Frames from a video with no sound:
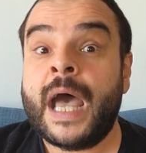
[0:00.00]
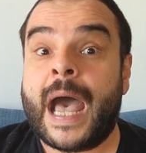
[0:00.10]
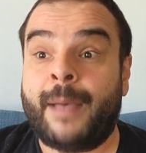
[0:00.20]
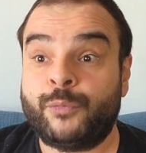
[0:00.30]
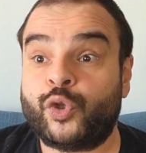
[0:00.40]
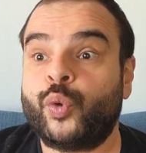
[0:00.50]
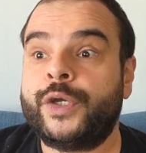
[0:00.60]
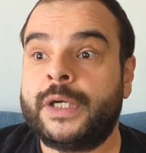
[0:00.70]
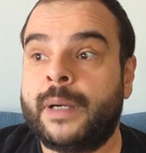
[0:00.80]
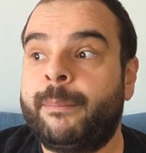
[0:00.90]
I'm
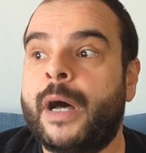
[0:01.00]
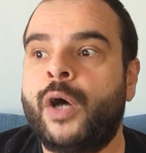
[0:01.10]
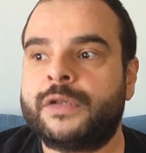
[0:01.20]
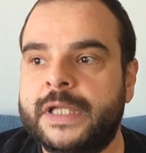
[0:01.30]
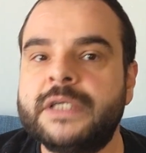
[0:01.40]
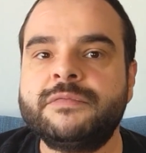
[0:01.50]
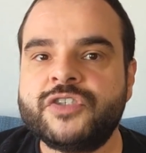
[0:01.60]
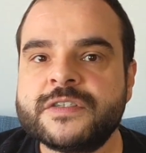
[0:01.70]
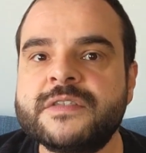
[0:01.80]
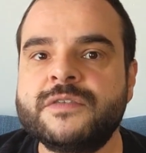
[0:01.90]
talking about like
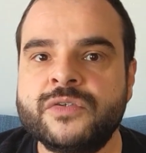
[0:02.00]
just